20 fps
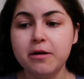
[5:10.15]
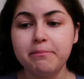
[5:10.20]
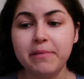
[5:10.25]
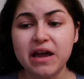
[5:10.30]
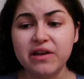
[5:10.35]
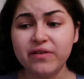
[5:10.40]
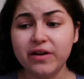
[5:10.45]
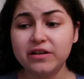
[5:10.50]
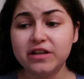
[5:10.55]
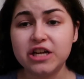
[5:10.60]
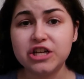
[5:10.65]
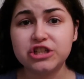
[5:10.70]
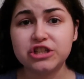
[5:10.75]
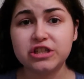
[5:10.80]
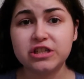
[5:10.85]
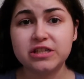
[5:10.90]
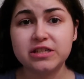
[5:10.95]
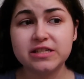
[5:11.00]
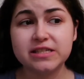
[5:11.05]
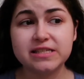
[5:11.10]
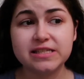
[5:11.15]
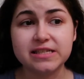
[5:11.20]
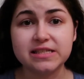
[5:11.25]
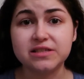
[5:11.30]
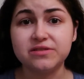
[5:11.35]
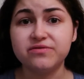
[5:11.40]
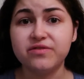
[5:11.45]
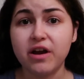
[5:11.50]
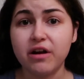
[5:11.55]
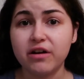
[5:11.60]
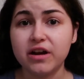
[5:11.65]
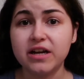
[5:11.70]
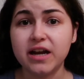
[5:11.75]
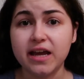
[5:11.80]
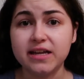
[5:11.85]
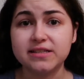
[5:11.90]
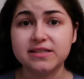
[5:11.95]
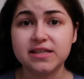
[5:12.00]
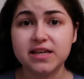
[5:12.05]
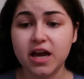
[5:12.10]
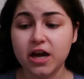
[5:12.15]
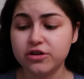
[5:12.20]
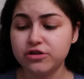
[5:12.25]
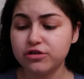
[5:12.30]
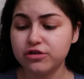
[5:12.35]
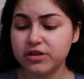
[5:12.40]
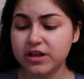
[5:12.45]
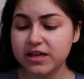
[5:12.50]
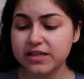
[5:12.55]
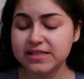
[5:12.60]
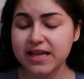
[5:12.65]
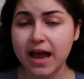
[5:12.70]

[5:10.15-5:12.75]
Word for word: My foundation sits very nicely under this.